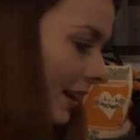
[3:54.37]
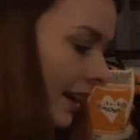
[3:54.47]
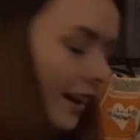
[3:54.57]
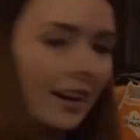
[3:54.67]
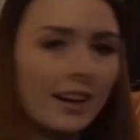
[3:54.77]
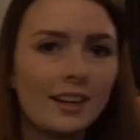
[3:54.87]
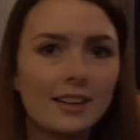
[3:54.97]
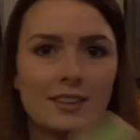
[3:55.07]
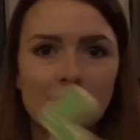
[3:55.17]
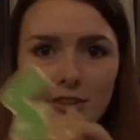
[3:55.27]

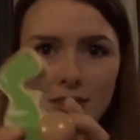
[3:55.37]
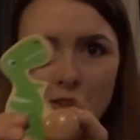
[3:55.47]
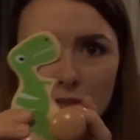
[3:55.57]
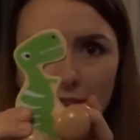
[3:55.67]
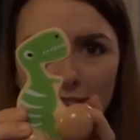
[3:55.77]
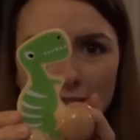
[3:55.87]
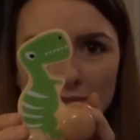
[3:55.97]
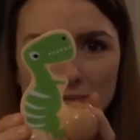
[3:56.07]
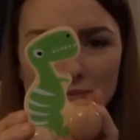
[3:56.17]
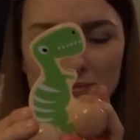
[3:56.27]
and the green one.
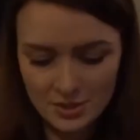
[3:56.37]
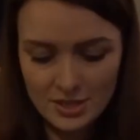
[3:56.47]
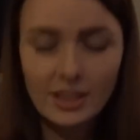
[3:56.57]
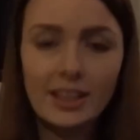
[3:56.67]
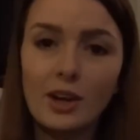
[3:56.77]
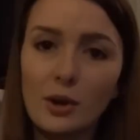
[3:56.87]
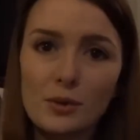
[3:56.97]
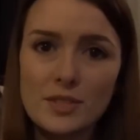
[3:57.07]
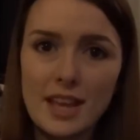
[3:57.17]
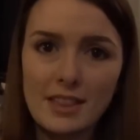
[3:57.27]
He's got like a whole
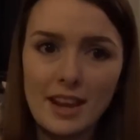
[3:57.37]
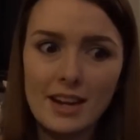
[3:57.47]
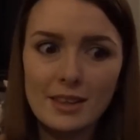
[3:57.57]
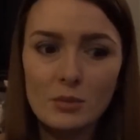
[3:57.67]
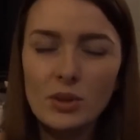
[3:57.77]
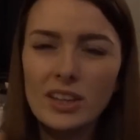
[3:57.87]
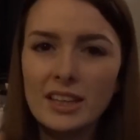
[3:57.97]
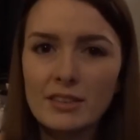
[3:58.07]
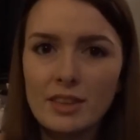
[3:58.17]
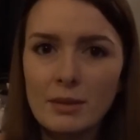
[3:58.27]
set there, and I think we're going to
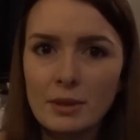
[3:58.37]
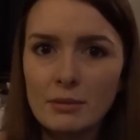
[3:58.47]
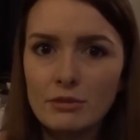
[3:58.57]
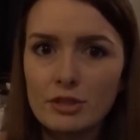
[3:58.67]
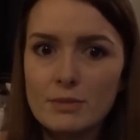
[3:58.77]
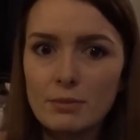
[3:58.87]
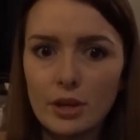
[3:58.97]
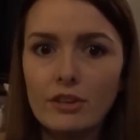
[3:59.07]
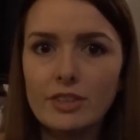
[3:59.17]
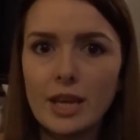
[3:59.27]
give them him for his
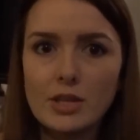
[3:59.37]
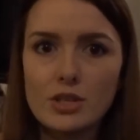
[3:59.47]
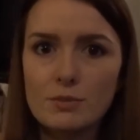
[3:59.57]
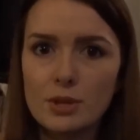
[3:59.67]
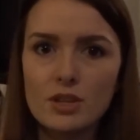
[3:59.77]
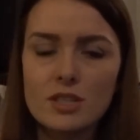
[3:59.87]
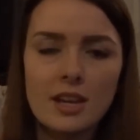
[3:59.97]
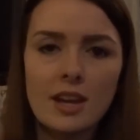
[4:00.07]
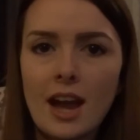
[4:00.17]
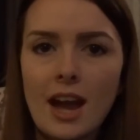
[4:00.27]
birthday just because
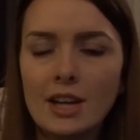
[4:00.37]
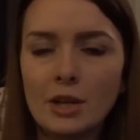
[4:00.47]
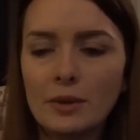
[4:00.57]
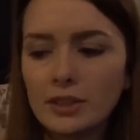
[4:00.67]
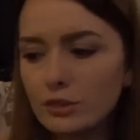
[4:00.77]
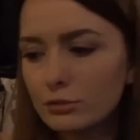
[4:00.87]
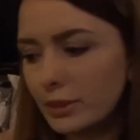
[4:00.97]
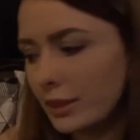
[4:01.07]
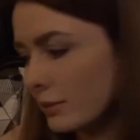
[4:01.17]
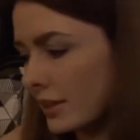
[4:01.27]
I know he'd love
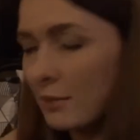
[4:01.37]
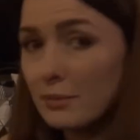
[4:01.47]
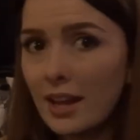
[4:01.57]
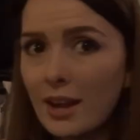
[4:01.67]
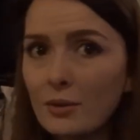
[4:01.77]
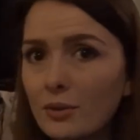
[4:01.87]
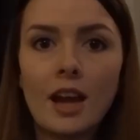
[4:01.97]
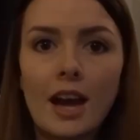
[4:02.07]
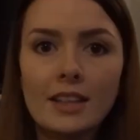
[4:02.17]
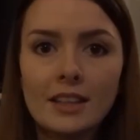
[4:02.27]
playing with them now.
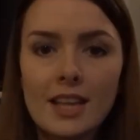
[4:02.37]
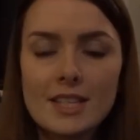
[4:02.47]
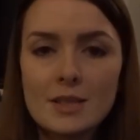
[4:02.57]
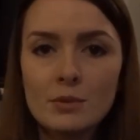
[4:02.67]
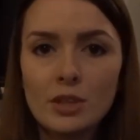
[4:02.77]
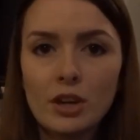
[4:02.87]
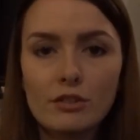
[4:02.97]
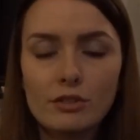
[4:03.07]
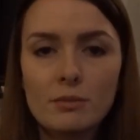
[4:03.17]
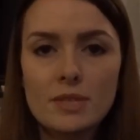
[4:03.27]
And the last thing we got
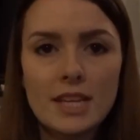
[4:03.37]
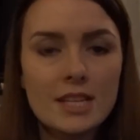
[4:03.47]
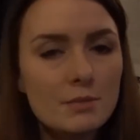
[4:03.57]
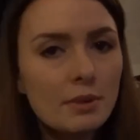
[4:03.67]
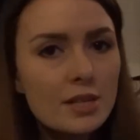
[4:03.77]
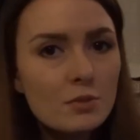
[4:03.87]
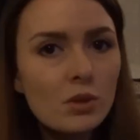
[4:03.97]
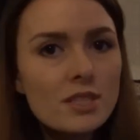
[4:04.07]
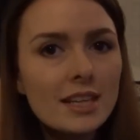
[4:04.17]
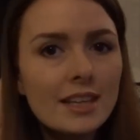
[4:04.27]
from Sainsbury's
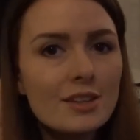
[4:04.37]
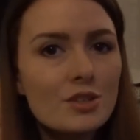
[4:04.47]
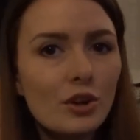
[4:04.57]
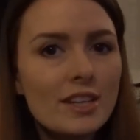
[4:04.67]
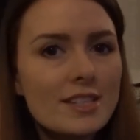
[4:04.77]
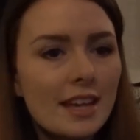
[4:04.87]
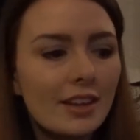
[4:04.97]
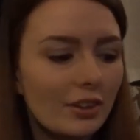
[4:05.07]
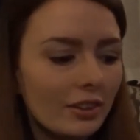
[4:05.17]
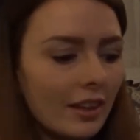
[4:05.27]
wasn't in the toy
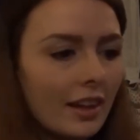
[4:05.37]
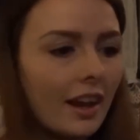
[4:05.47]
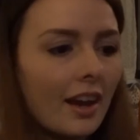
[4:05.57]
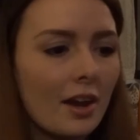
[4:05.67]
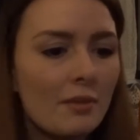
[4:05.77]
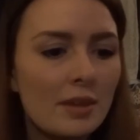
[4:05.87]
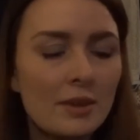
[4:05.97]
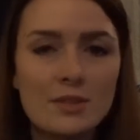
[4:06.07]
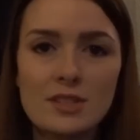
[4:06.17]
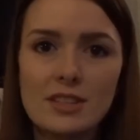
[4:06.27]
sale, it
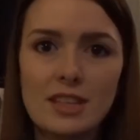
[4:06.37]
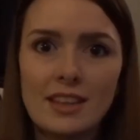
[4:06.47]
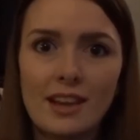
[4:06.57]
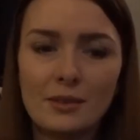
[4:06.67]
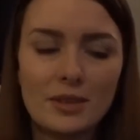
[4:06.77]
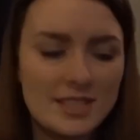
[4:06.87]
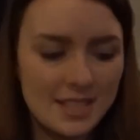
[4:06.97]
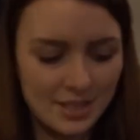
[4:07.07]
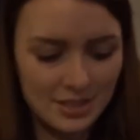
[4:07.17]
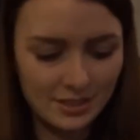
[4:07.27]
was in the Halloween
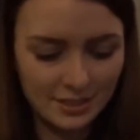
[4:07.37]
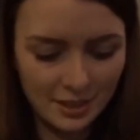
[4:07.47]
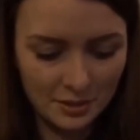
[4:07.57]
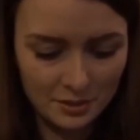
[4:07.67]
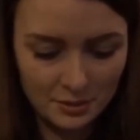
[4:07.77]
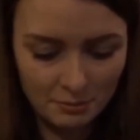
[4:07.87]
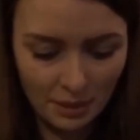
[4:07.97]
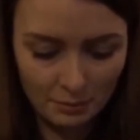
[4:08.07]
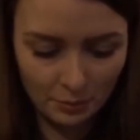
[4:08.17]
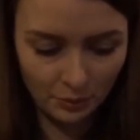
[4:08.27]
section, and
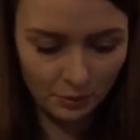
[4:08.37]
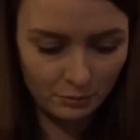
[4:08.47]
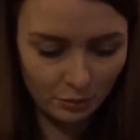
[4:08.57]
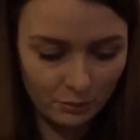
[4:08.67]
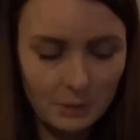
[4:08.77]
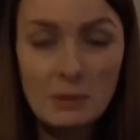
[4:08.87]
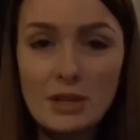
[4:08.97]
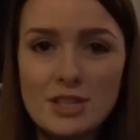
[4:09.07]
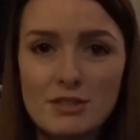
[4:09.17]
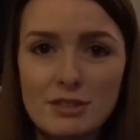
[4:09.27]
Matt bought them for me
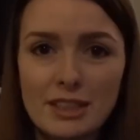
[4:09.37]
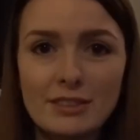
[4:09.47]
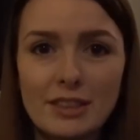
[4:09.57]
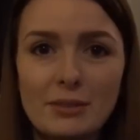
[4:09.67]
because I really, really